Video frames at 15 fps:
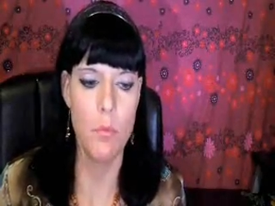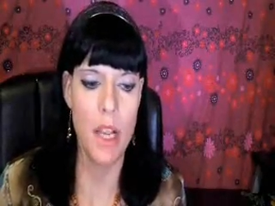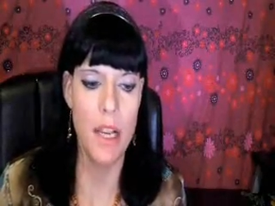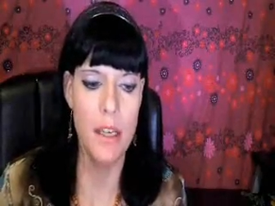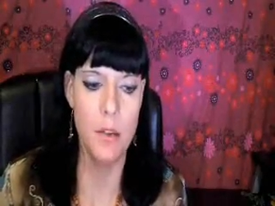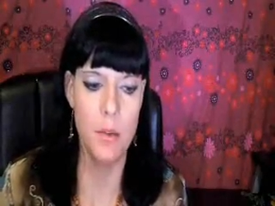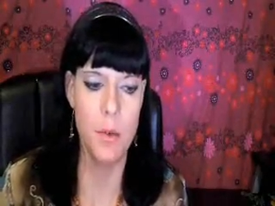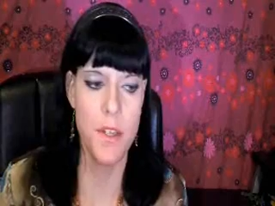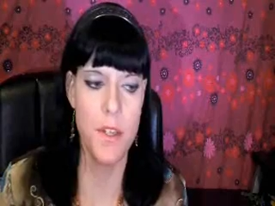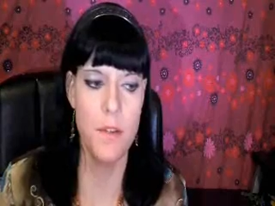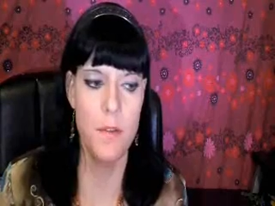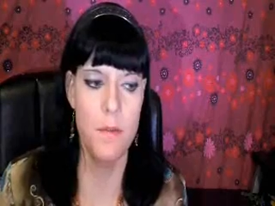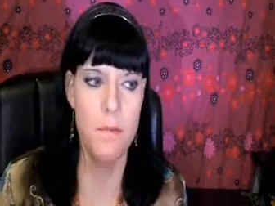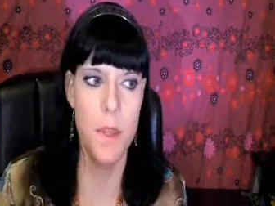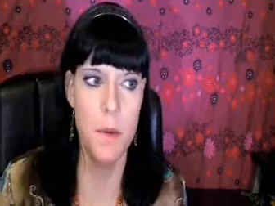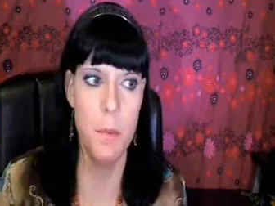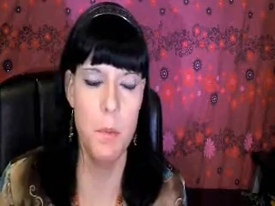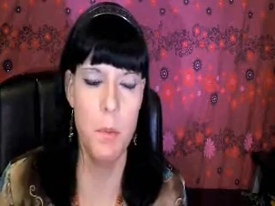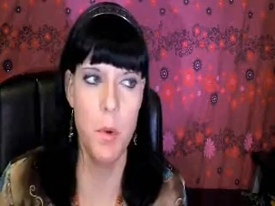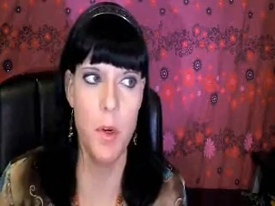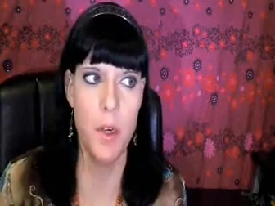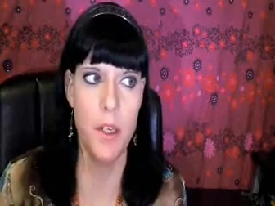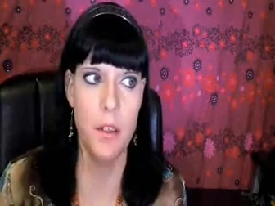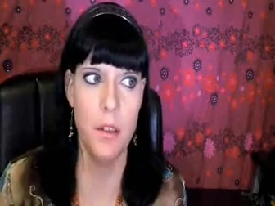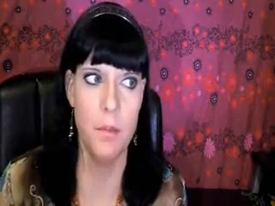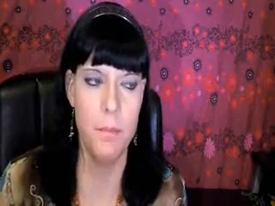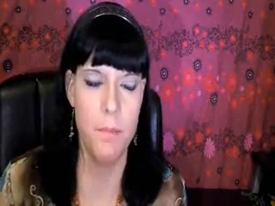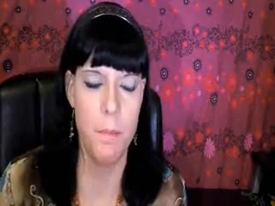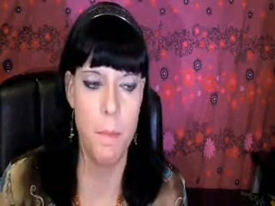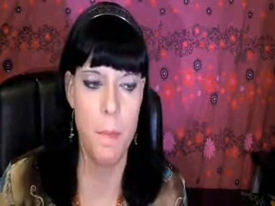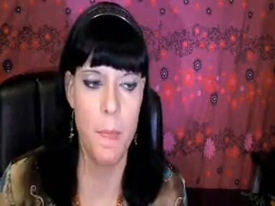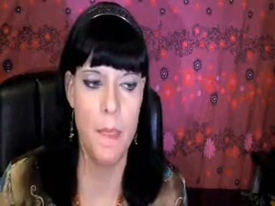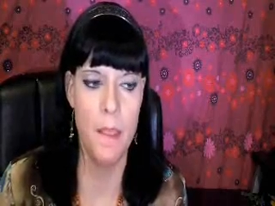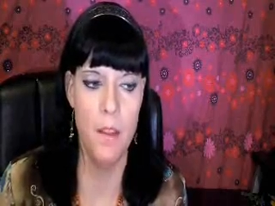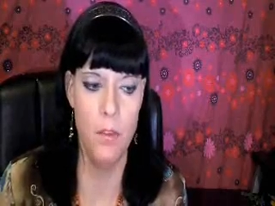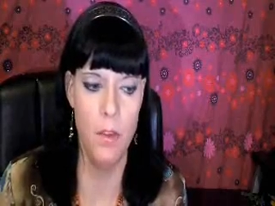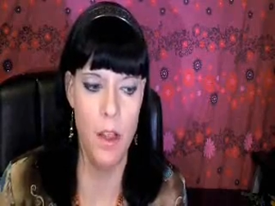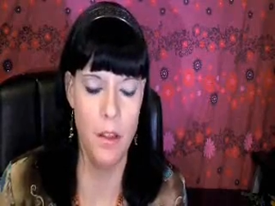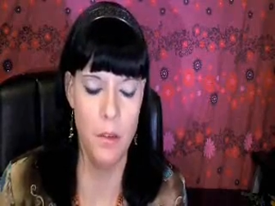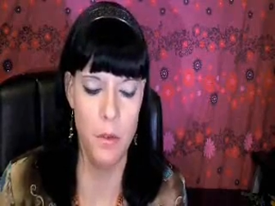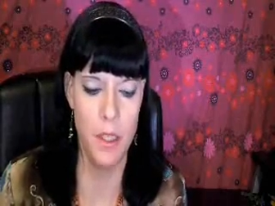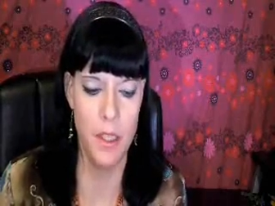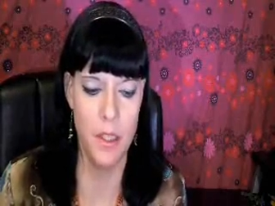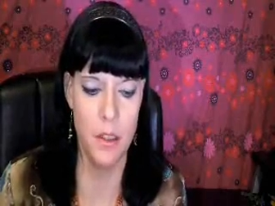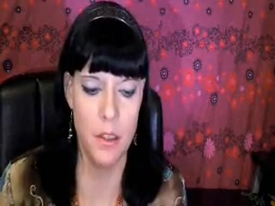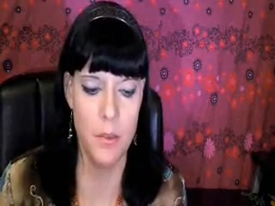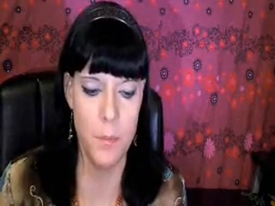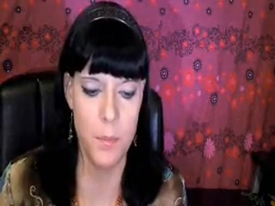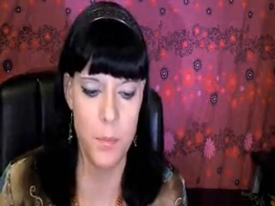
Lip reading: And it was the memorial the following year.